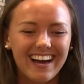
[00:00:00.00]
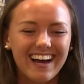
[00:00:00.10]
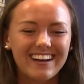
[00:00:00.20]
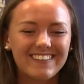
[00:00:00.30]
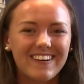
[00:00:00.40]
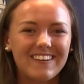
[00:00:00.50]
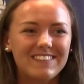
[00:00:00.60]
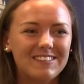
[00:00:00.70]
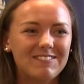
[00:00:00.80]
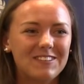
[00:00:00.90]
I don't know. I
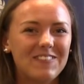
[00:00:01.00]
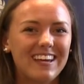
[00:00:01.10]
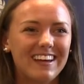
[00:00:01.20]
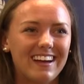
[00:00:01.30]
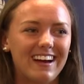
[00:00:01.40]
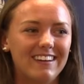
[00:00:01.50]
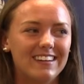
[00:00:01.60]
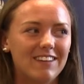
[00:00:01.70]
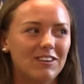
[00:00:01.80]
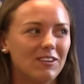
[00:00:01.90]
mean, for me, I
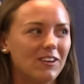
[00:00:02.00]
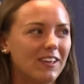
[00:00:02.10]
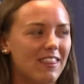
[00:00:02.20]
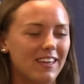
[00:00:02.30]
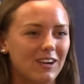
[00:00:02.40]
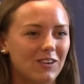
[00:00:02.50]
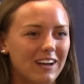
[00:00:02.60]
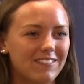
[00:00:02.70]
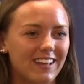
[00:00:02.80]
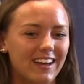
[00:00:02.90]
never really think when
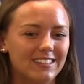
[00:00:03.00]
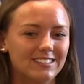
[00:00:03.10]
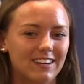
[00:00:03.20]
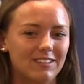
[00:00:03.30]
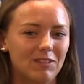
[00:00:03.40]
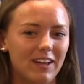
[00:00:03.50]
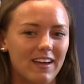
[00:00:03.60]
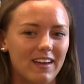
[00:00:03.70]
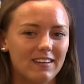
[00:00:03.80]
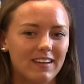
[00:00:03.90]
I play. I just kind of
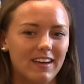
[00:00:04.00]
play.